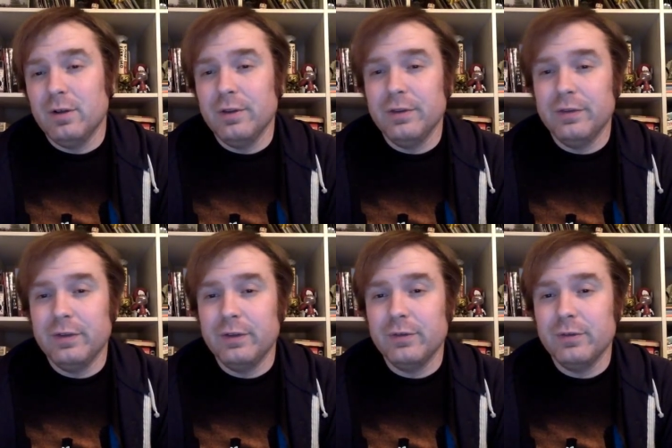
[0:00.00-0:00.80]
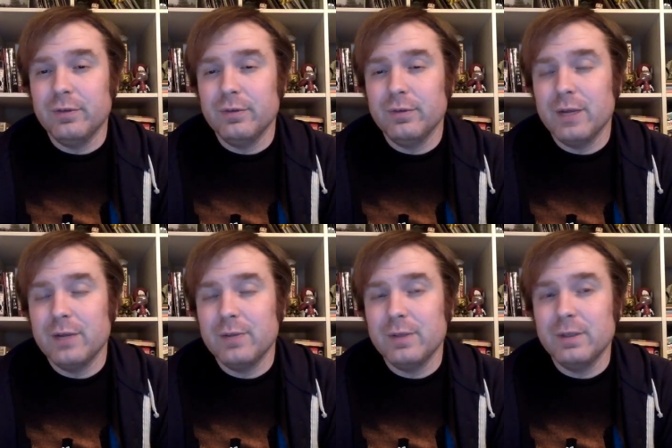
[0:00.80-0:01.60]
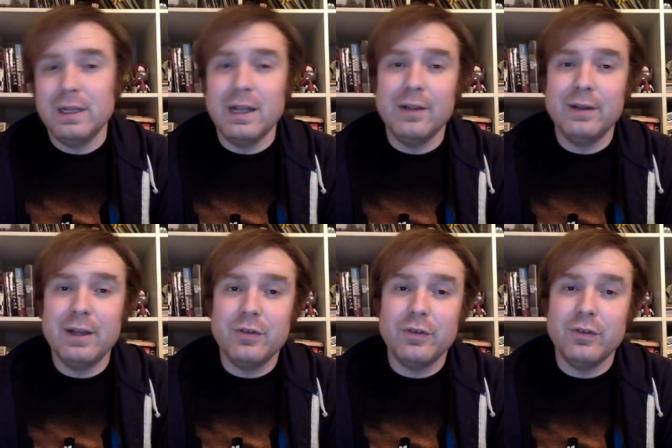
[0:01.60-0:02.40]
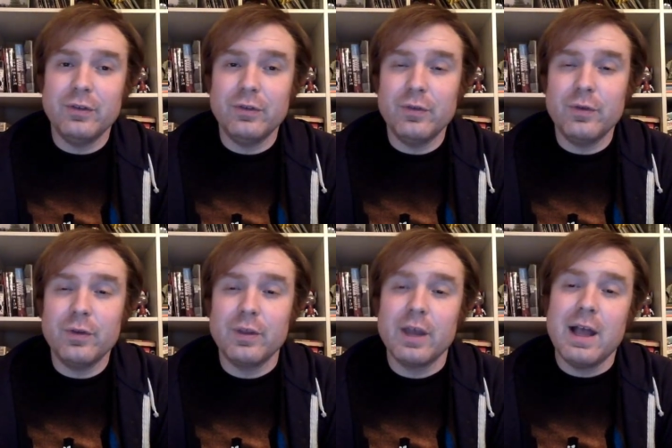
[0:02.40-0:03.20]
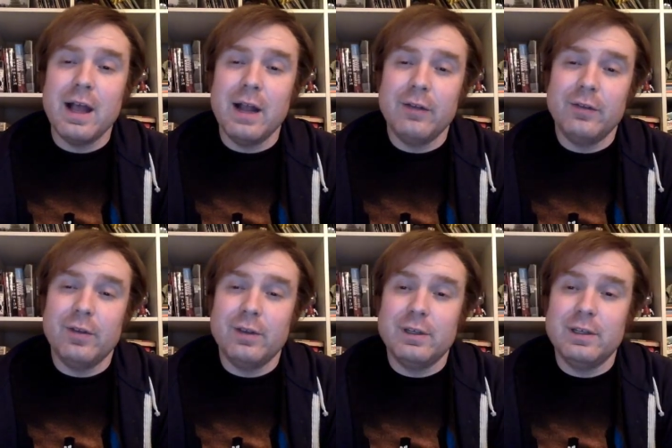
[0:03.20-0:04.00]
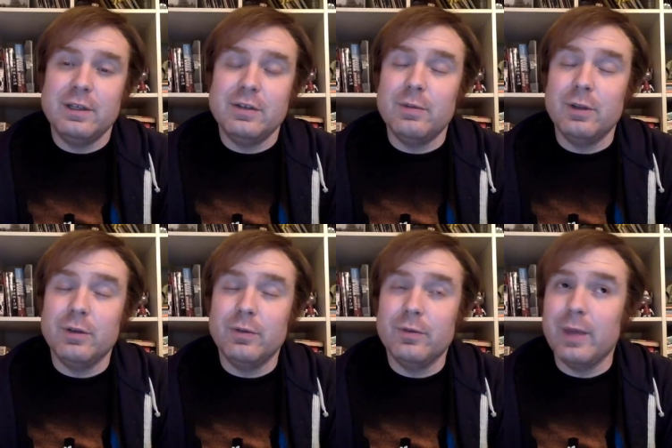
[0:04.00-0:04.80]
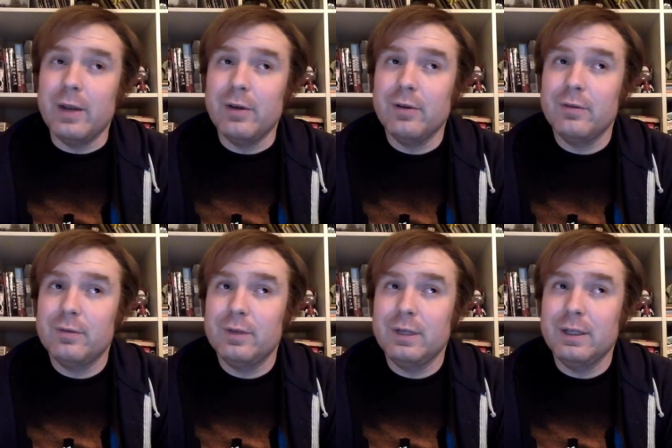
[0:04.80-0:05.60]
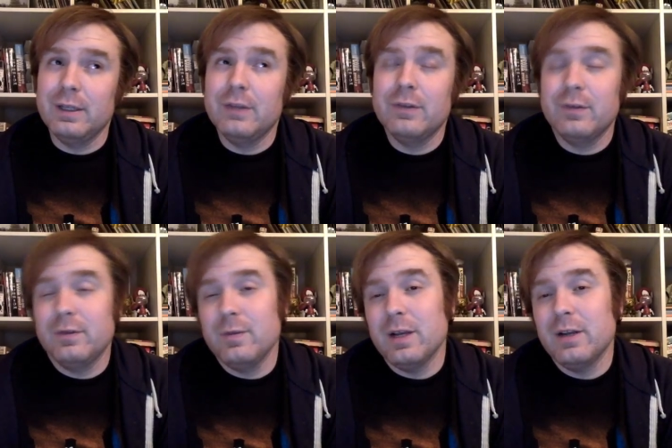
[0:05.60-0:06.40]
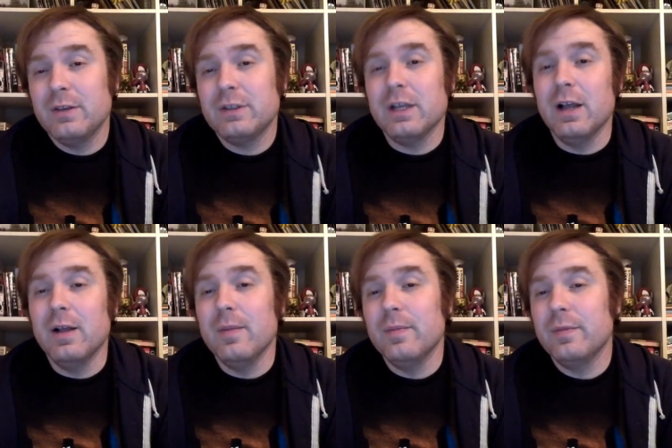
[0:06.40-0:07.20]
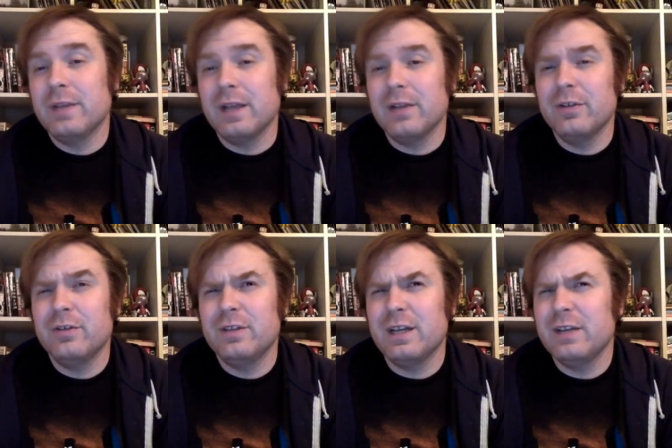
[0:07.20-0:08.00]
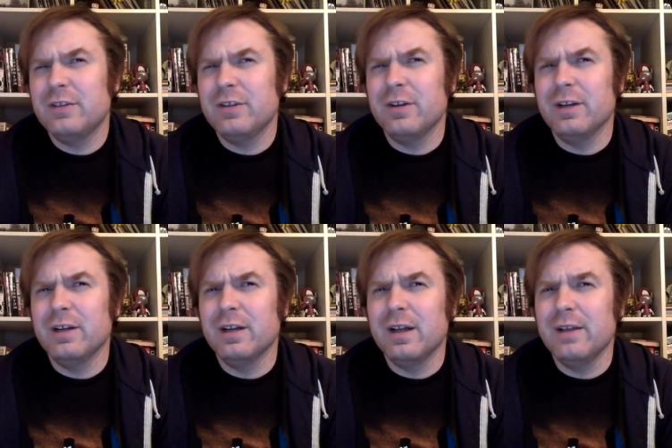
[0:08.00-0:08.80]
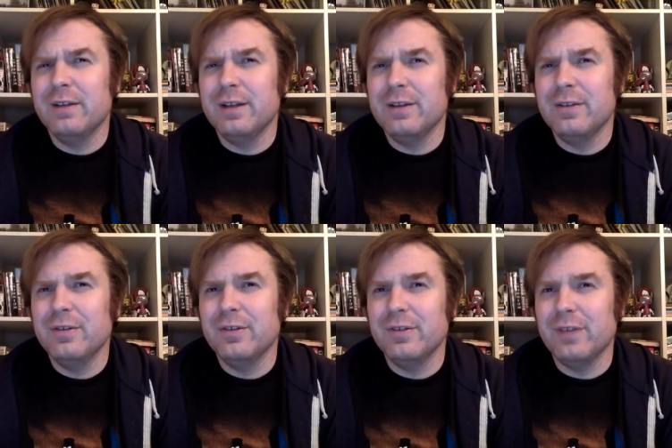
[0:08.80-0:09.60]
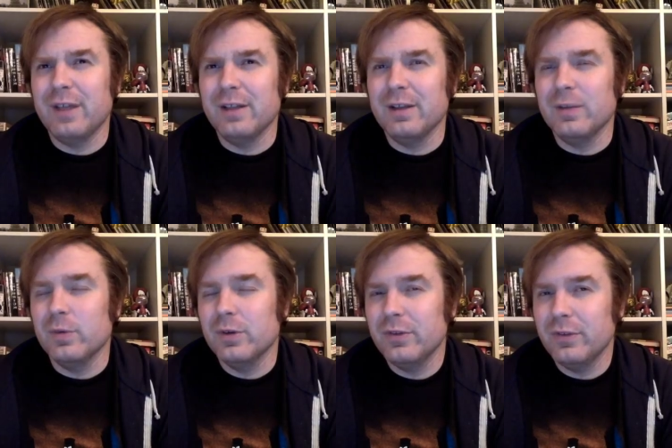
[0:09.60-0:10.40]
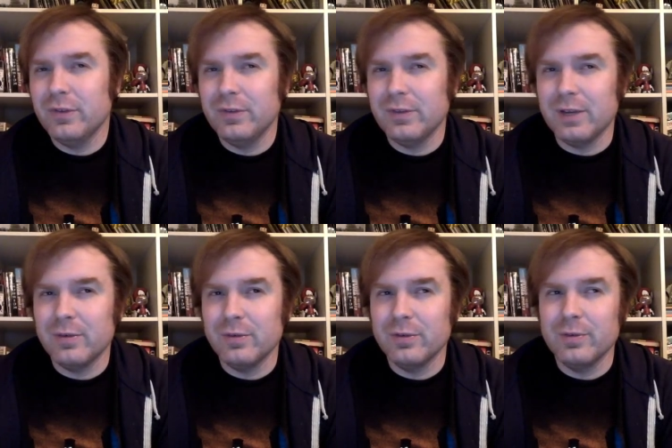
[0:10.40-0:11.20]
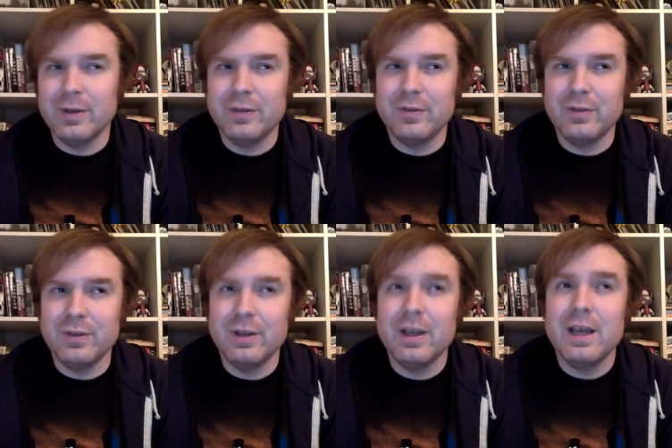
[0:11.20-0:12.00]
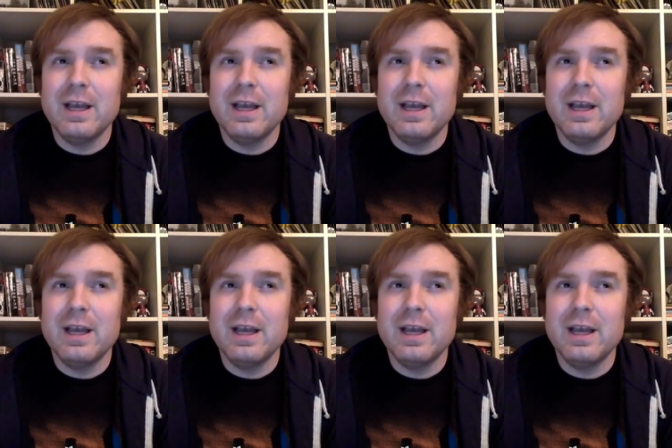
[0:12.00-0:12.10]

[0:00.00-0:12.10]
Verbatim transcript: all the sexual harassment allegations and so forth. I actually thought TJ Miller was better in this, to be honest. Ty Sheridan, I noticed has gotten like worse as he's gotten older, but I still thought